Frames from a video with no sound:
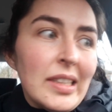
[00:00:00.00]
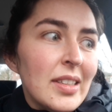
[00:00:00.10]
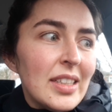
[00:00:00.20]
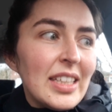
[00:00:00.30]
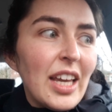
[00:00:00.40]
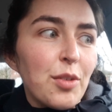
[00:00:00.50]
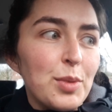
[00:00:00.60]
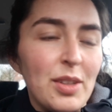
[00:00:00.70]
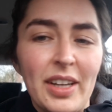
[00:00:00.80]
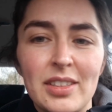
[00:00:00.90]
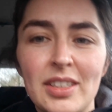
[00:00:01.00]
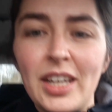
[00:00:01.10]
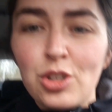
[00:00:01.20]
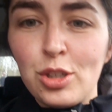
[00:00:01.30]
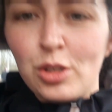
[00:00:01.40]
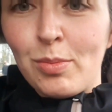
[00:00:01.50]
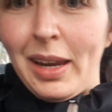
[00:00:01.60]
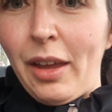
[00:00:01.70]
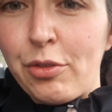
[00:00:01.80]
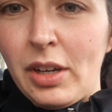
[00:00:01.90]
he gave me the vaccination into my
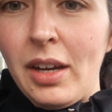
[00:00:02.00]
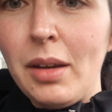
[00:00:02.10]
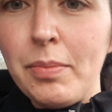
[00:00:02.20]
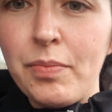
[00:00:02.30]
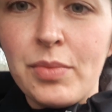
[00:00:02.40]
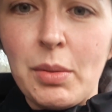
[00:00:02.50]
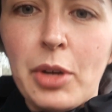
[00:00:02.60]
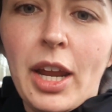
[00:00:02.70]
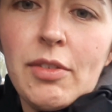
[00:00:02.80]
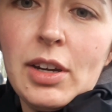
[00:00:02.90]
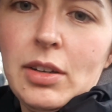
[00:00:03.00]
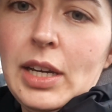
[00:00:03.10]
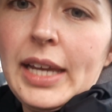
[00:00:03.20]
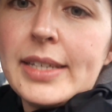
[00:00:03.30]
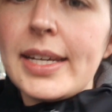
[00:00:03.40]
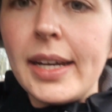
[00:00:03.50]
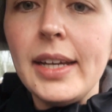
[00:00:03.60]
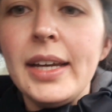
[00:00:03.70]
left arm. I'm gonna have a look later.